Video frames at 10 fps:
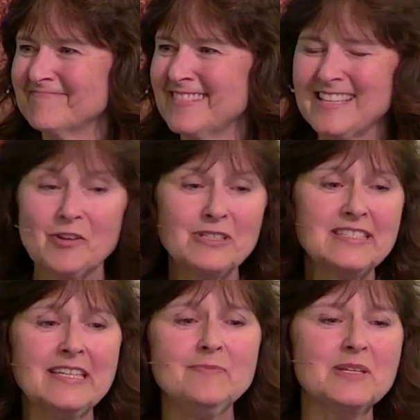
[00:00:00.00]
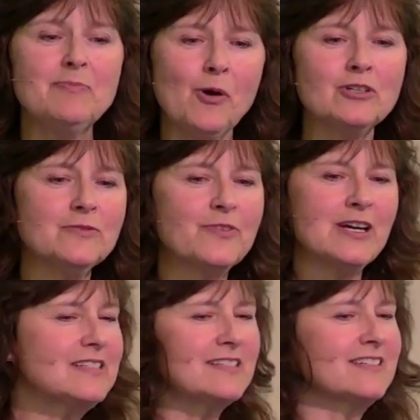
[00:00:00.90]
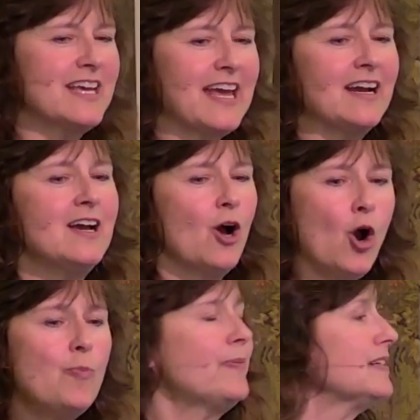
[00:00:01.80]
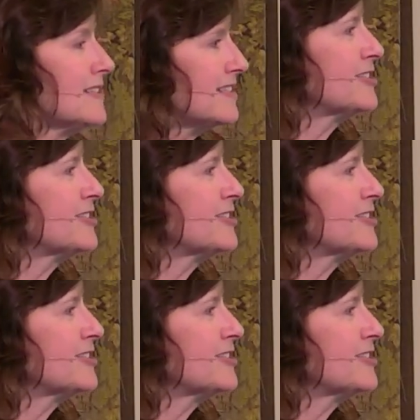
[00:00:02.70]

So it seems important for us to take openness to